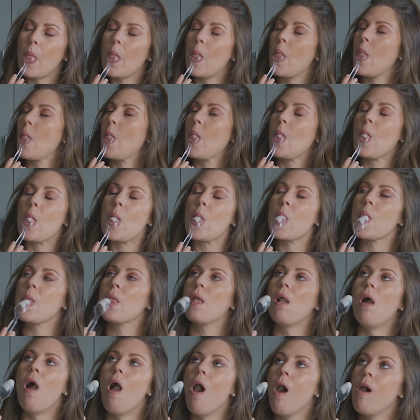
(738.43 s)
It
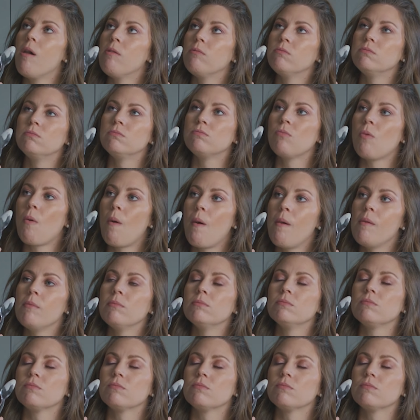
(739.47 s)
is so good.